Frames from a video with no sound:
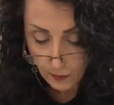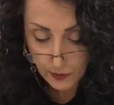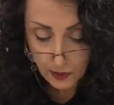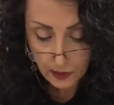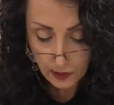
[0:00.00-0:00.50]

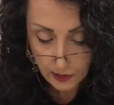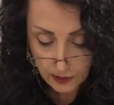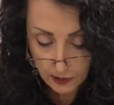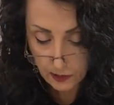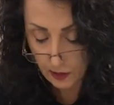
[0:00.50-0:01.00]
But
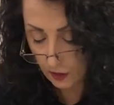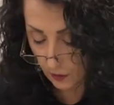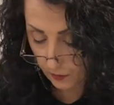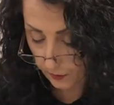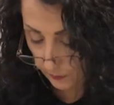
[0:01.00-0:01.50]
connect it there.
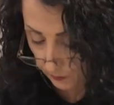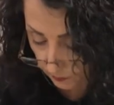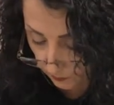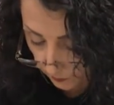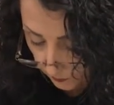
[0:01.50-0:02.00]

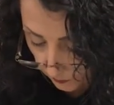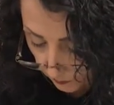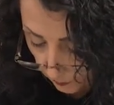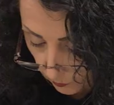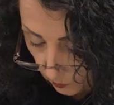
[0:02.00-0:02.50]

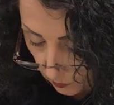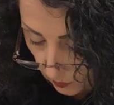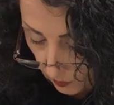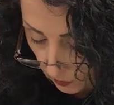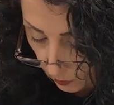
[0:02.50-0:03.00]
So
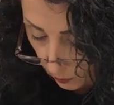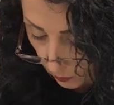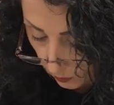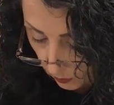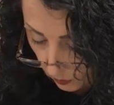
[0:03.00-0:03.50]
that,
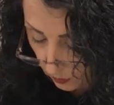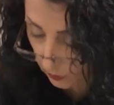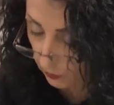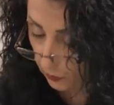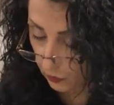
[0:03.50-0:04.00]
ooh,
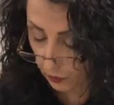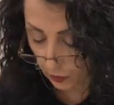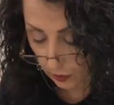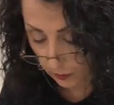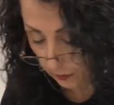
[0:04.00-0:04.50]
so
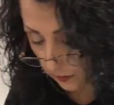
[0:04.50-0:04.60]
sharp.